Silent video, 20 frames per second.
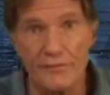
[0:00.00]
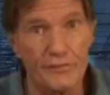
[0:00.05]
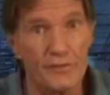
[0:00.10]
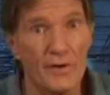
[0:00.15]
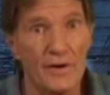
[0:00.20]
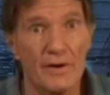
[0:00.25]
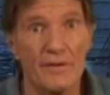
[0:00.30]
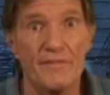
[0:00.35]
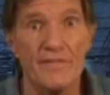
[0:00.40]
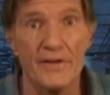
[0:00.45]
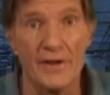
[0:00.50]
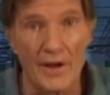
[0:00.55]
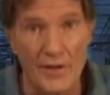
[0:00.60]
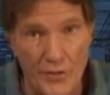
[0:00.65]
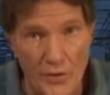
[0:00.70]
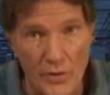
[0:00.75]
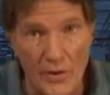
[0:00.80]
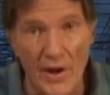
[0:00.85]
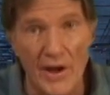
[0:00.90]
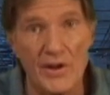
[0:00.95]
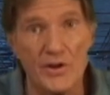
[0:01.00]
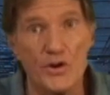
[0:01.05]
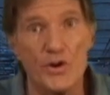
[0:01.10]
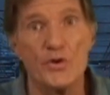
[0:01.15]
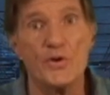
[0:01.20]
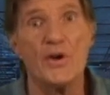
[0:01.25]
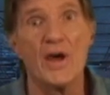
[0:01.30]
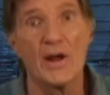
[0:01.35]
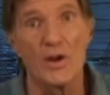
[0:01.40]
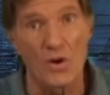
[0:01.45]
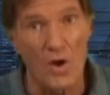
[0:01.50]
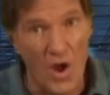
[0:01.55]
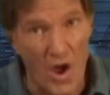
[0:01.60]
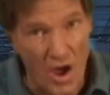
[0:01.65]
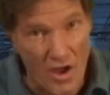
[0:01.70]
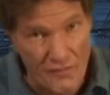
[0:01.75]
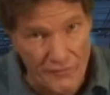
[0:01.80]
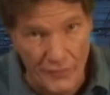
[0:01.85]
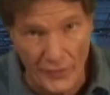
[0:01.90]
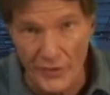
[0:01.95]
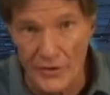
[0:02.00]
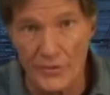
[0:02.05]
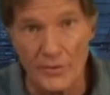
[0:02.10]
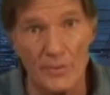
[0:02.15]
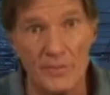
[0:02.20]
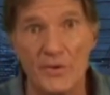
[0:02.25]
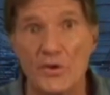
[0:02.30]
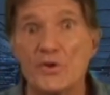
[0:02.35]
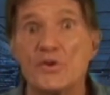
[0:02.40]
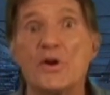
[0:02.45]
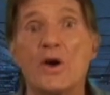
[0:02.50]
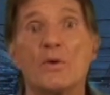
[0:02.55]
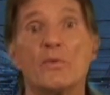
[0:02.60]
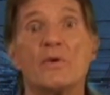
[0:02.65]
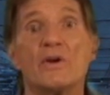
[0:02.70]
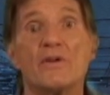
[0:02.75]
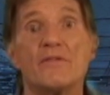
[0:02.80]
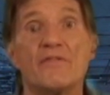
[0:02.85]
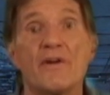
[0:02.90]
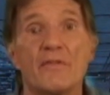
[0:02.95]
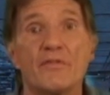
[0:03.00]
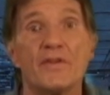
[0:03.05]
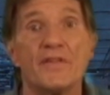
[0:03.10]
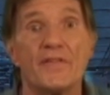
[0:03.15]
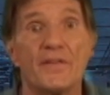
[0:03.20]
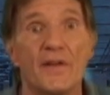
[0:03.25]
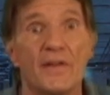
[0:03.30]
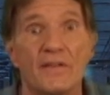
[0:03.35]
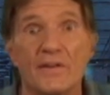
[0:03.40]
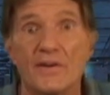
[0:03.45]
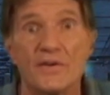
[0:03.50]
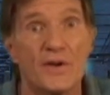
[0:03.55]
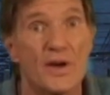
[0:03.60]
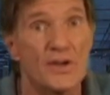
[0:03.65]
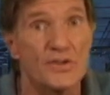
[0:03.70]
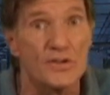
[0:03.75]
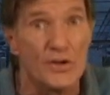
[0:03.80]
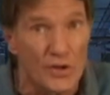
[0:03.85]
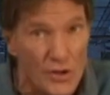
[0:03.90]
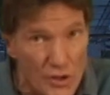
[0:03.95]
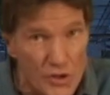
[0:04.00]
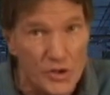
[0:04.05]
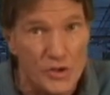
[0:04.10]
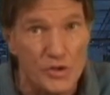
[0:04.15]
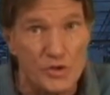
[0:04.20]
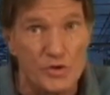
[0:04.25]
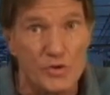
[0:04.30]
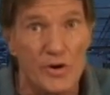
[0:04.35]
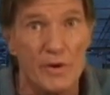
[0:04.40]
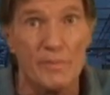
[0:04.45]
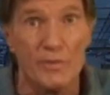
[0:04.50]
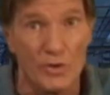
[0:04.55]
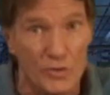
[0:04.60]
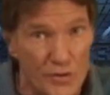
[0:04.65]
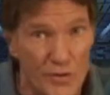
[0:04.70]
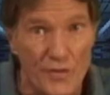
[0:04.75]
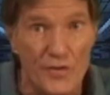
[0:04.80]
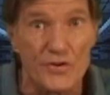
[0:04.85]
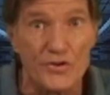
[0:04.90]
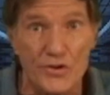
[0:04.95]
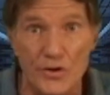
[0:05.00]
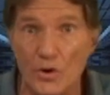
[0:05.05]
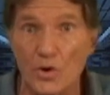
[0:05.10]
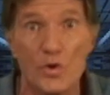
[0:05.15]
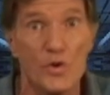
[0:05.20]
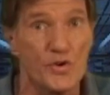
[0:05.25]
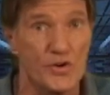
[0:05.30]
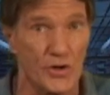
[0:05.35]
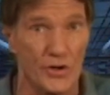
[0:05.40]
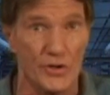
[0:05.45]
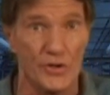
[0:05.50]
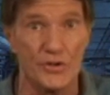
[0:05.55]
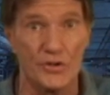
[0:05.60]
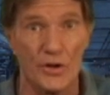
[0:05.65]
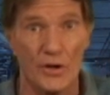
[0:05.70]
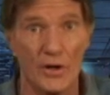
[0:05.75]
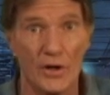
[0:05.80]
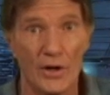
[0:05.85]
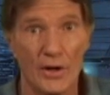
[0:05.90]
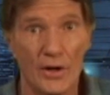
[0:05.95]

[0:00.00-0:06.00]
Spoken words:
front of the other and you get off it. You get rid of everything that doesn't contribute to the solutions.